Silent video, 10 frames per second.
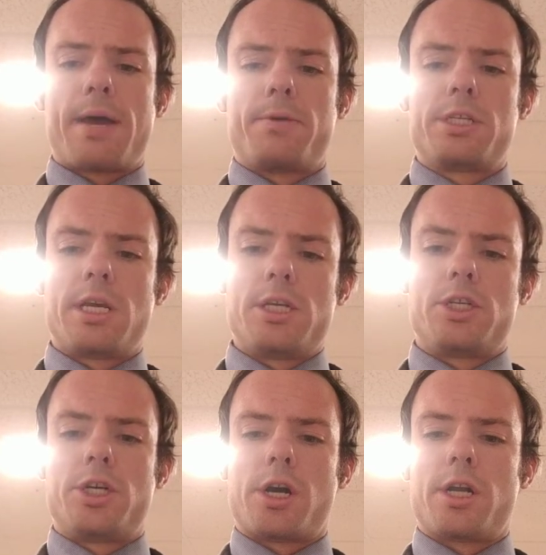that was
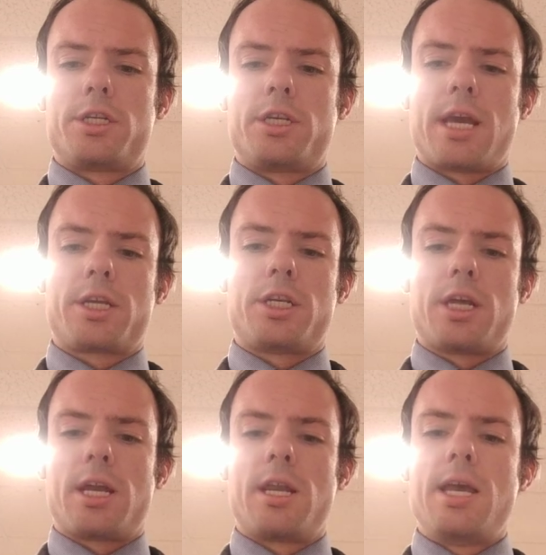his
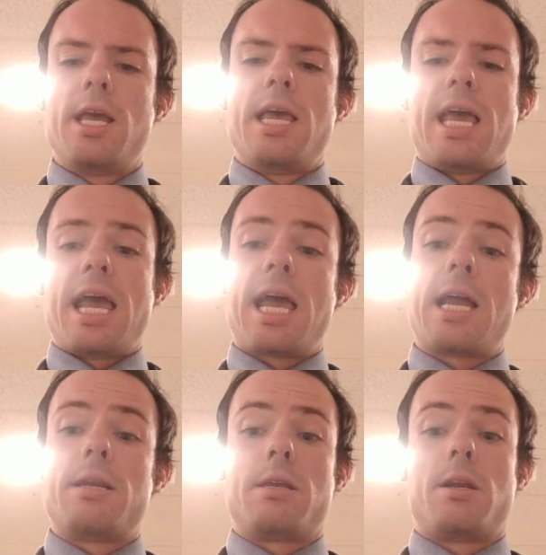jurisdiction.
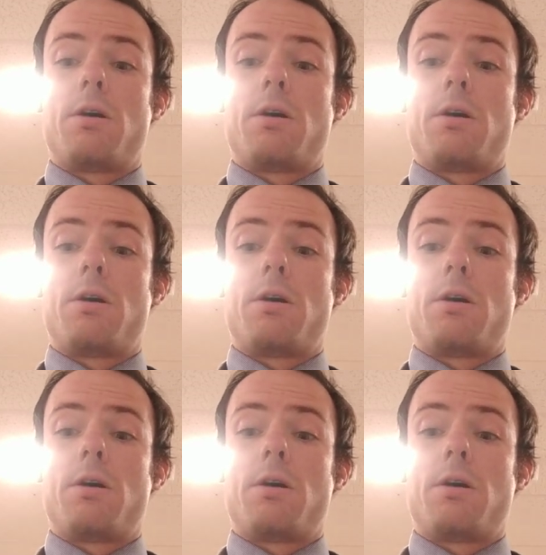And,